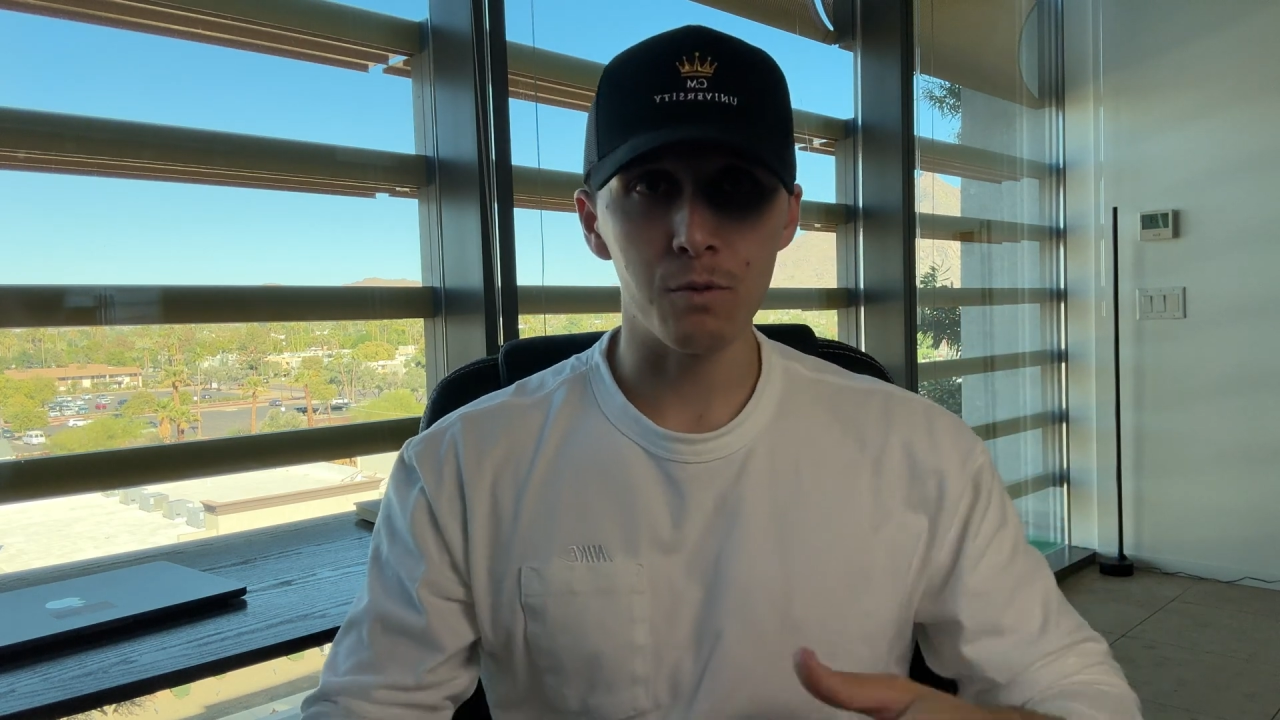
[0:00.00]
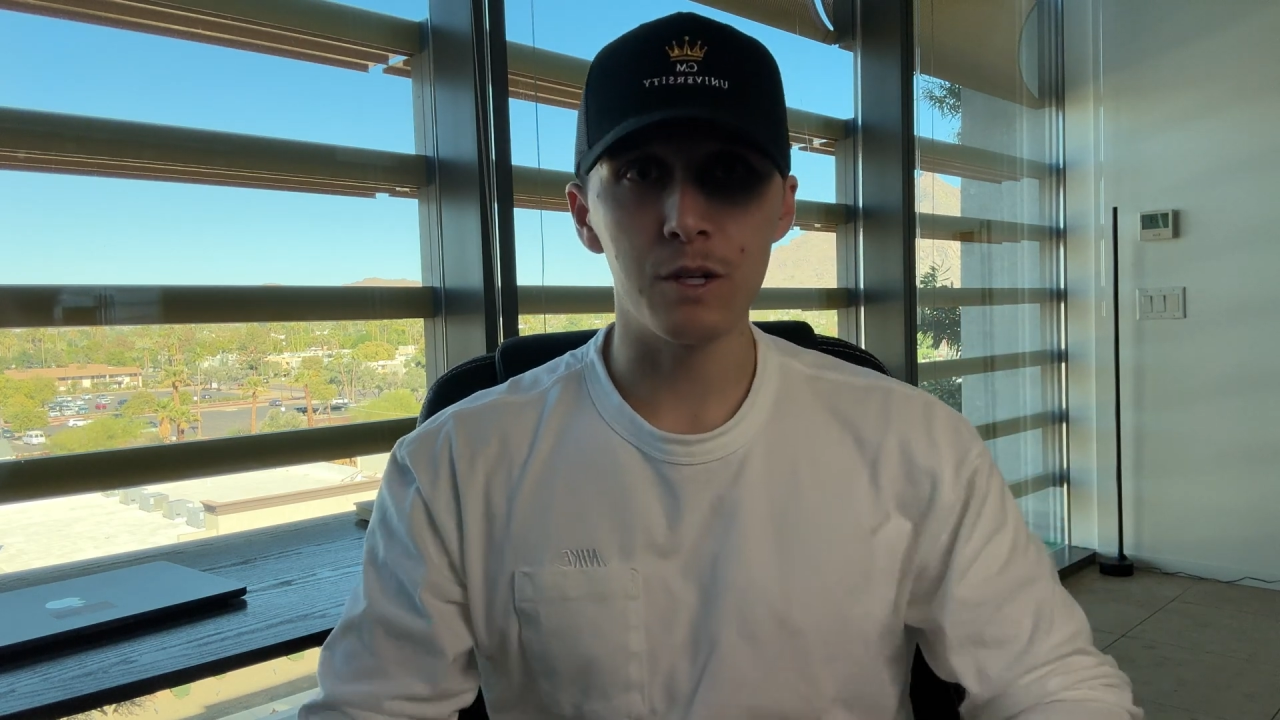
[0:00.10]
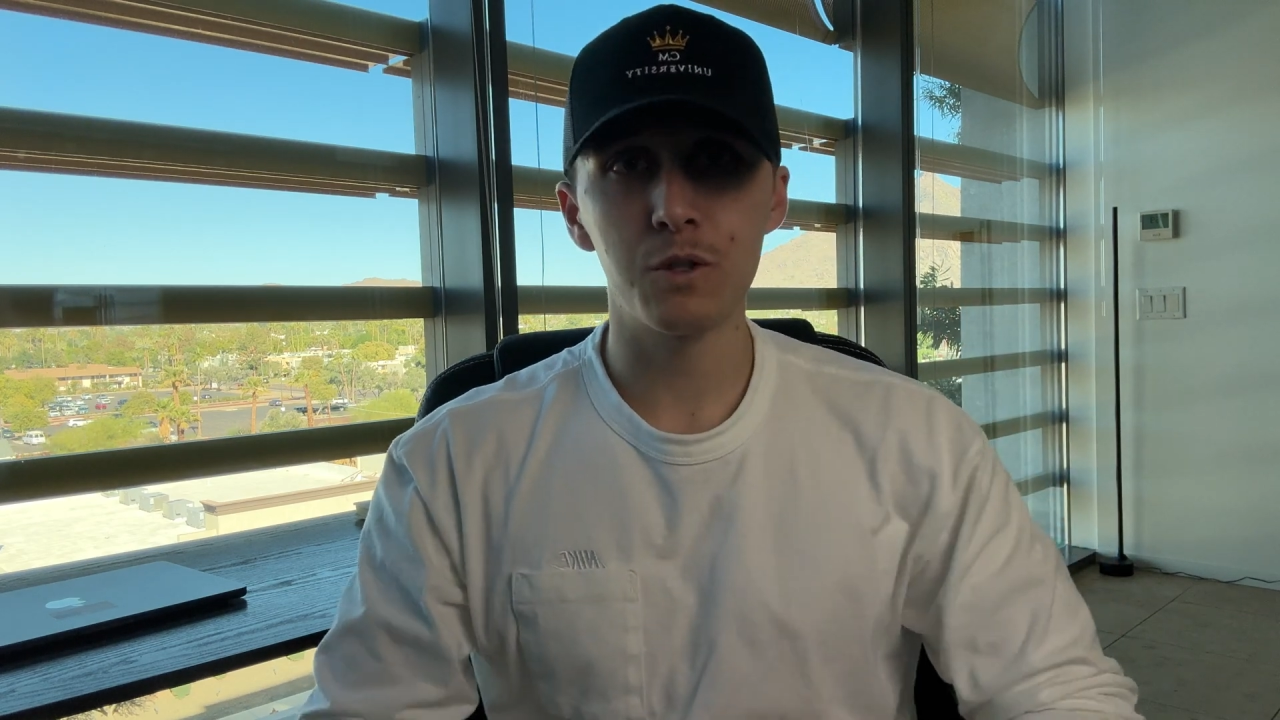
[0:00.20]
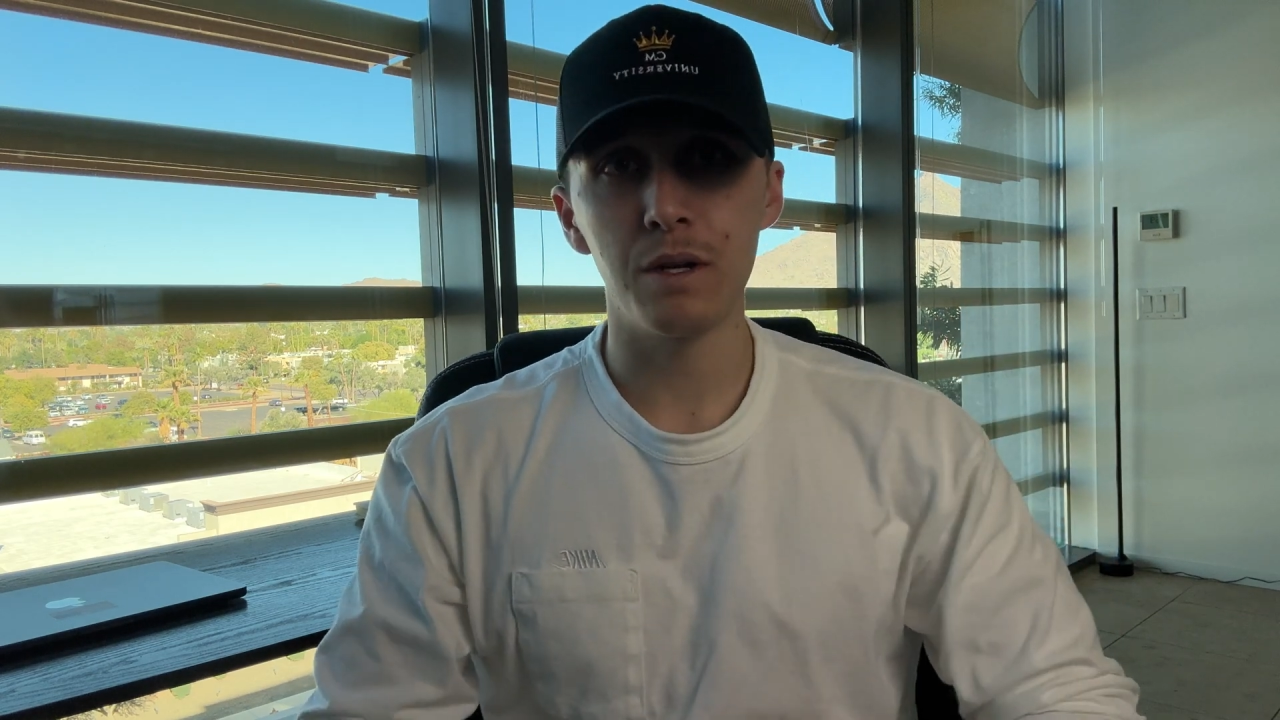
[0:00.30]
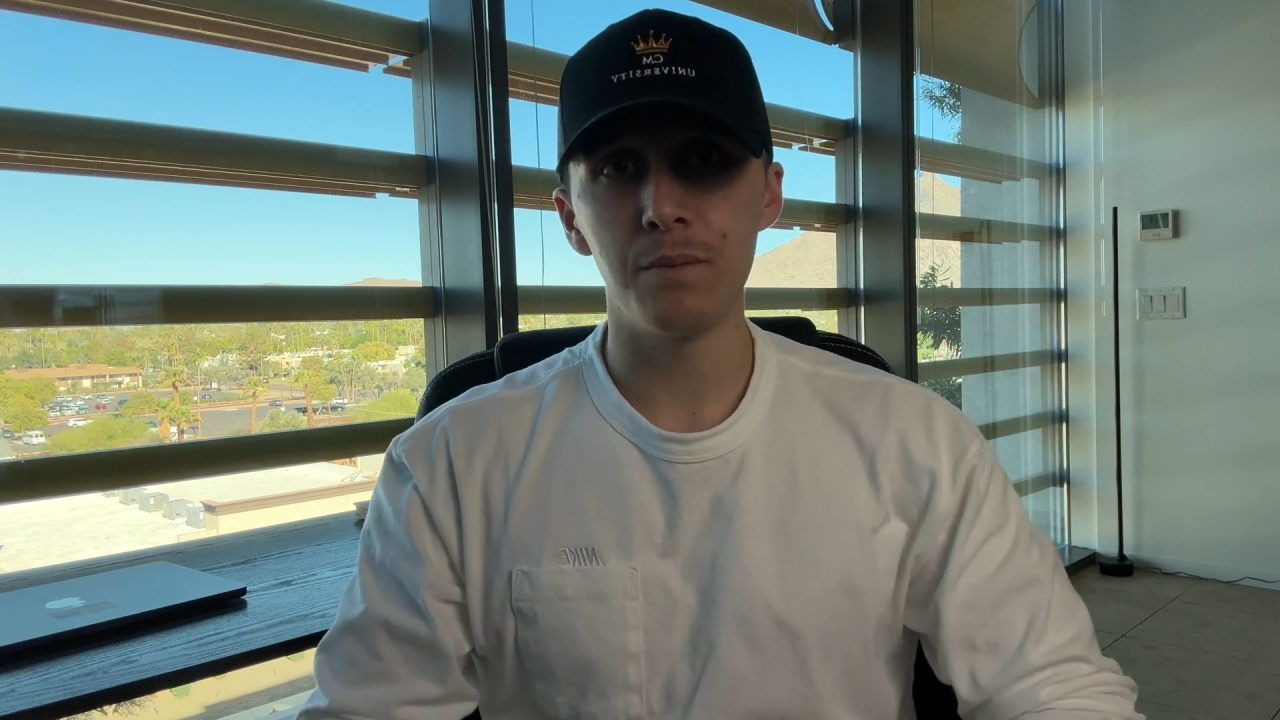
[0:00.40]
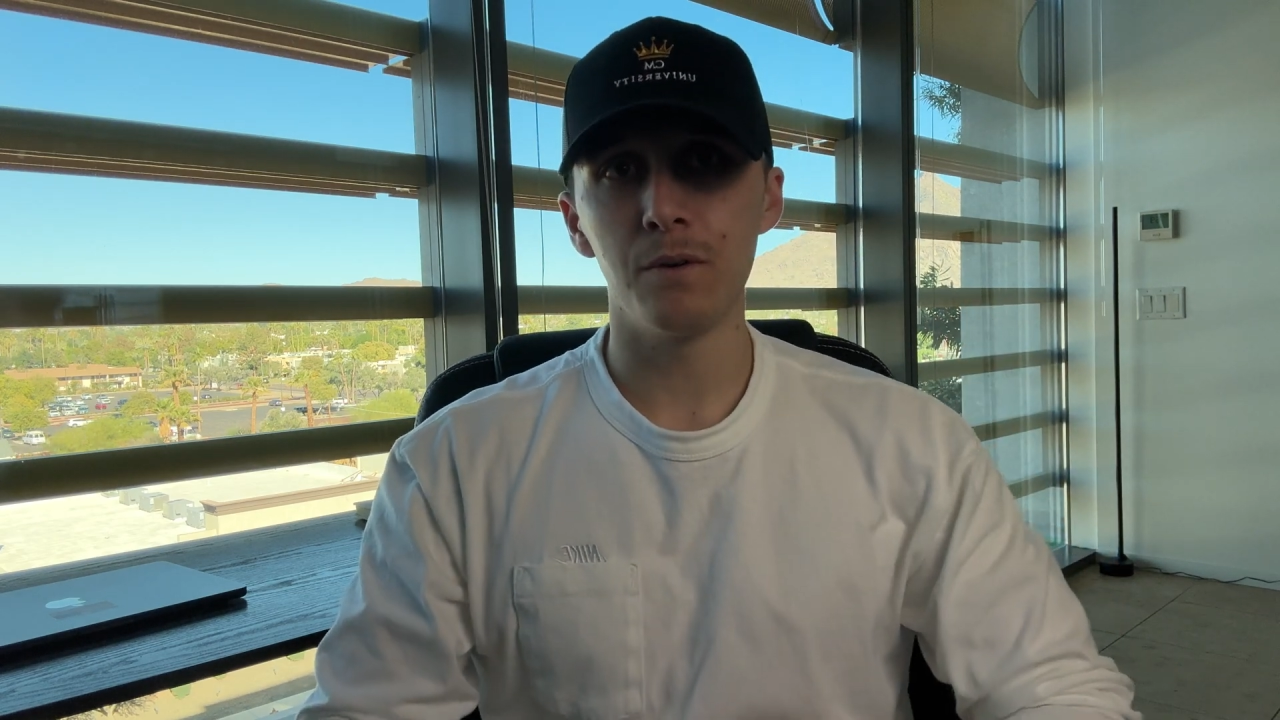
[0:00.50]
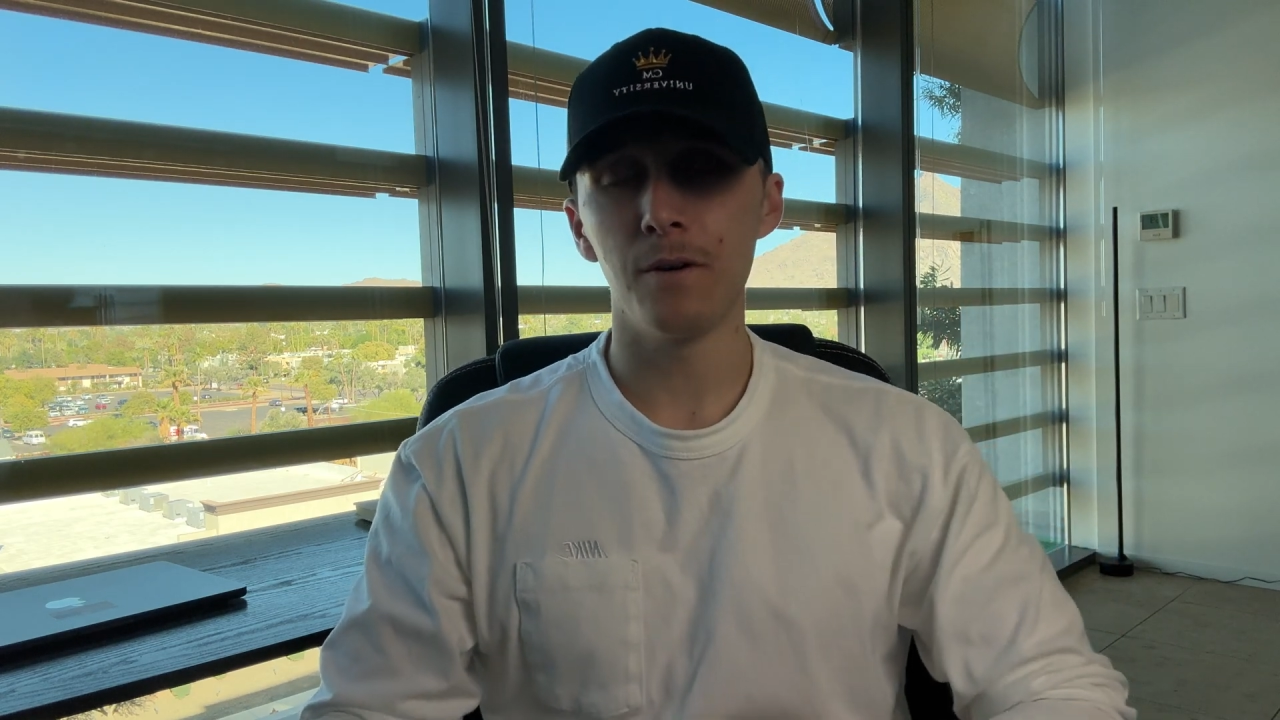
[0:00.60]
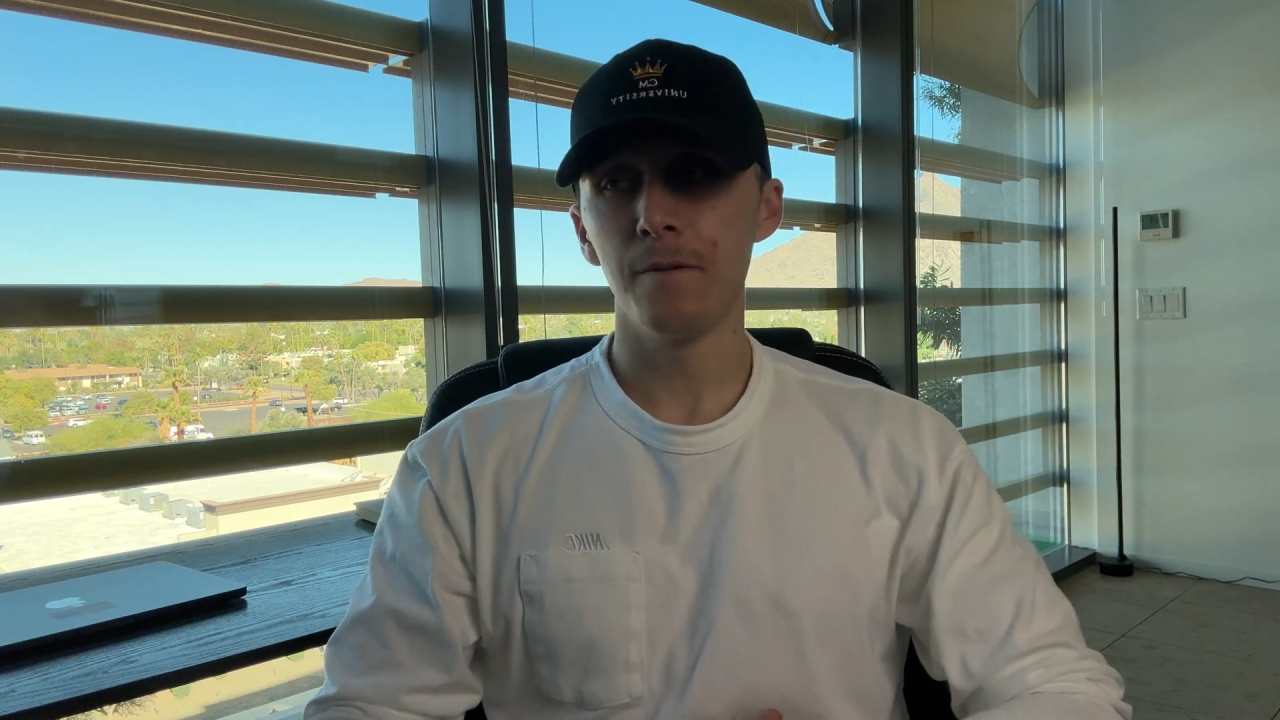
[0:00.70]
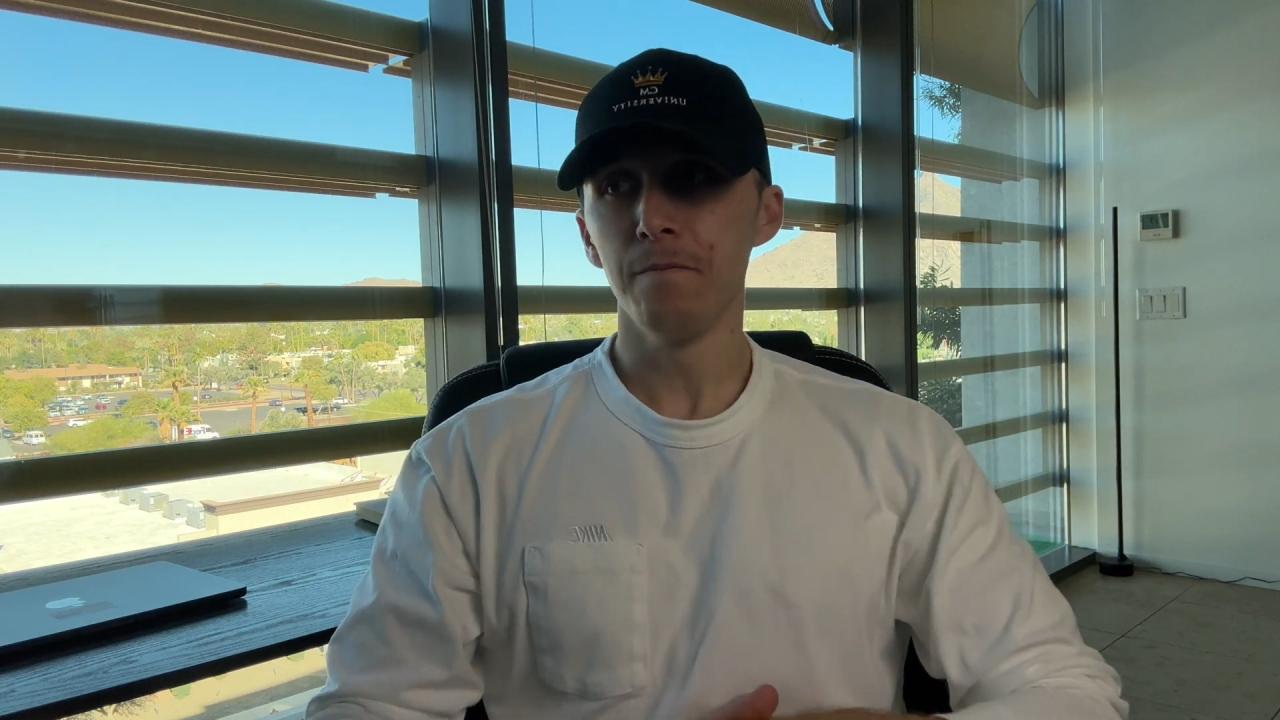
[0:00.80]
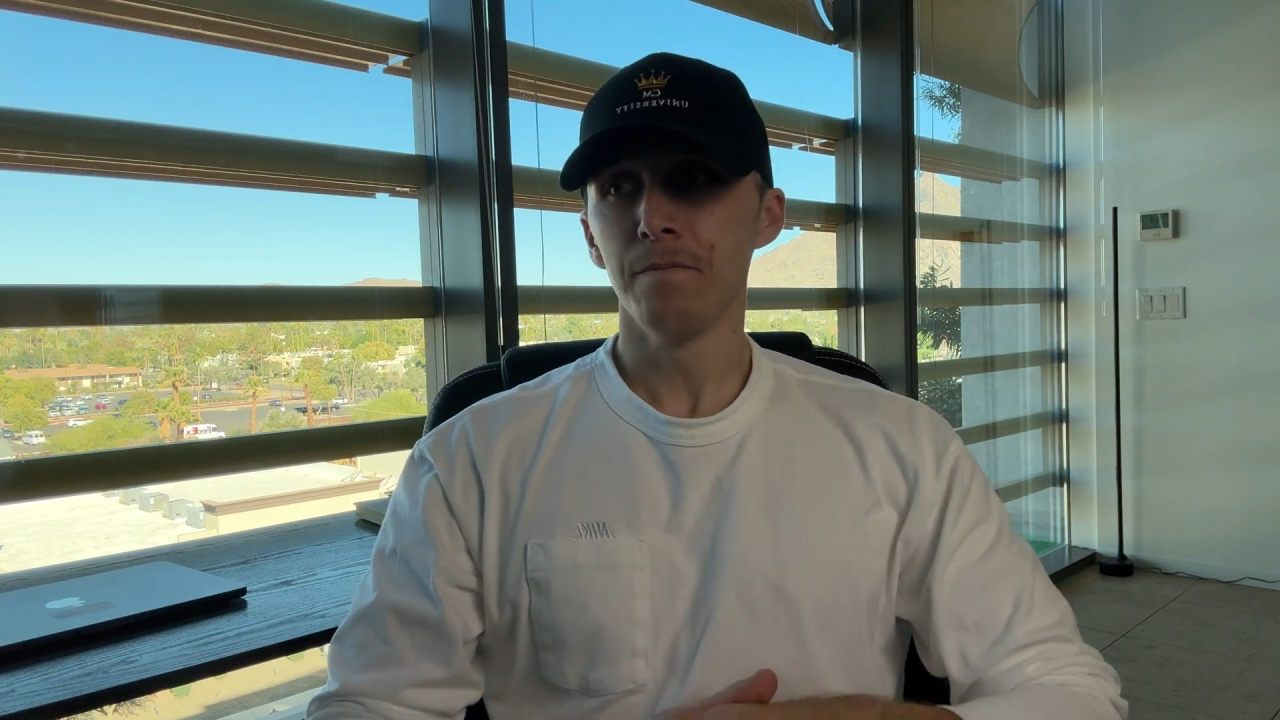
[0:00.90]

rich people.